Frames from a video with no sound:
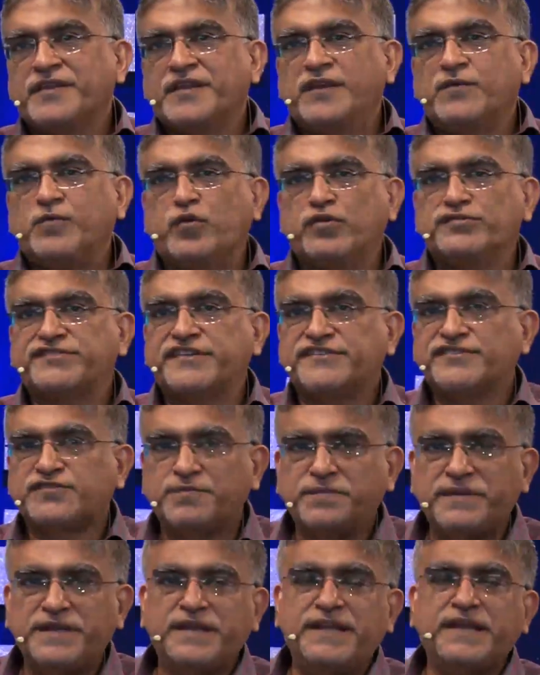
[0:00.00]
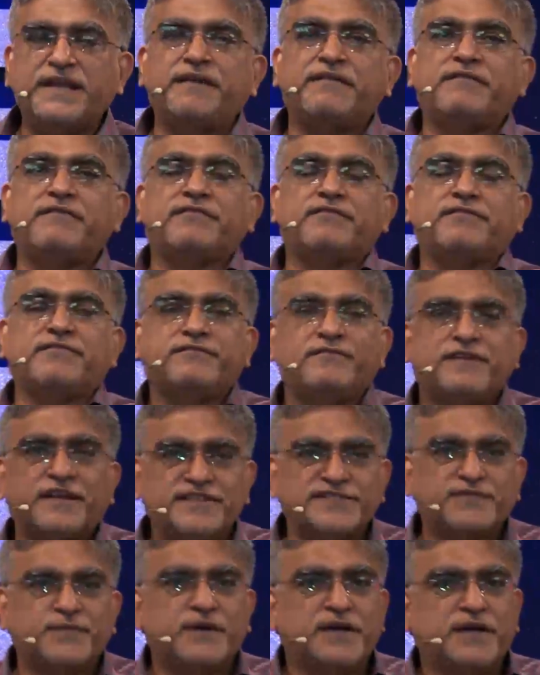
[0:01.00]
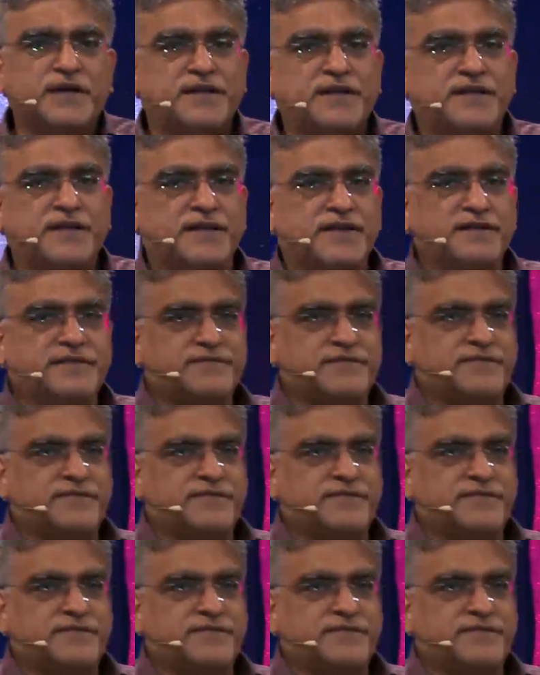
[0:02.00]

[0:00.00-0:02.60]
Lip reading: He wants us to believe his word.